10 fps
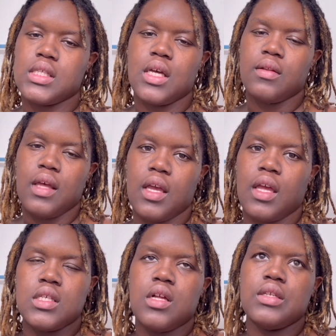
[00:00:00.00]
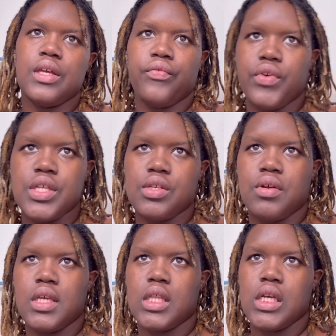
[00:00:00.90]
So like it's no difference or
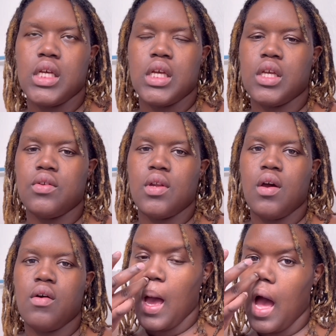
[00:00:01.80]
anything, you know.